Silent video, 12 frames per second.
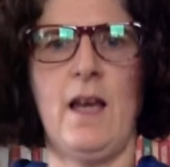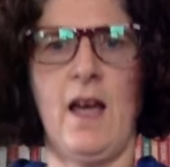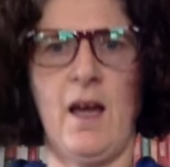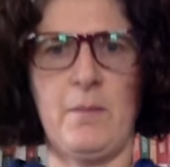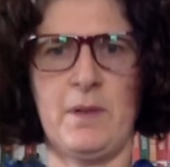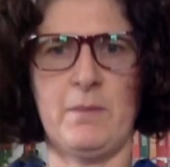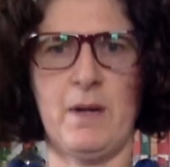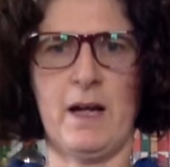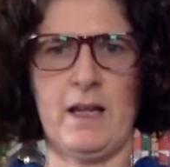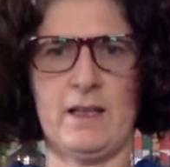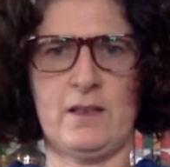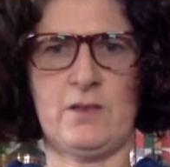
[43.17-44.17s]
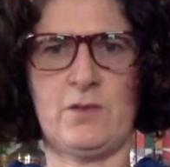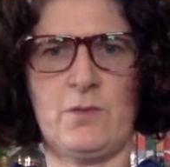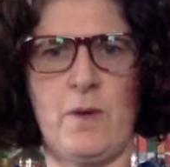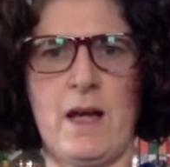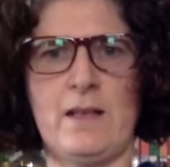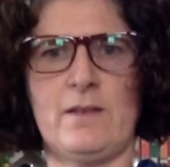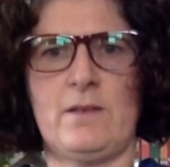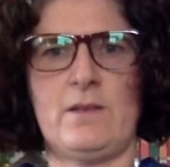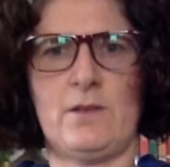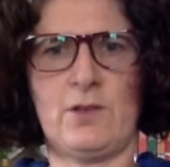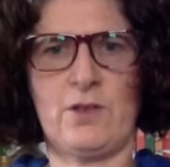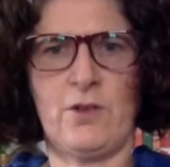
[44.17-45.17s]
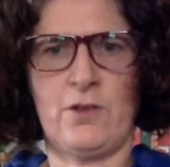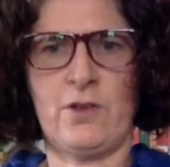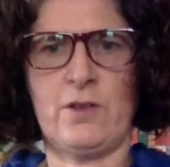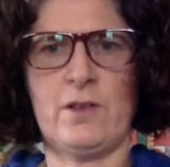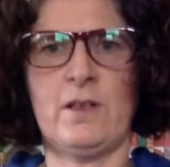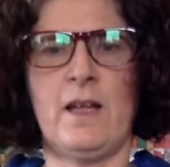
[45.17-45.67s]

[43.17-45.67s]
I'm in my sweatshirt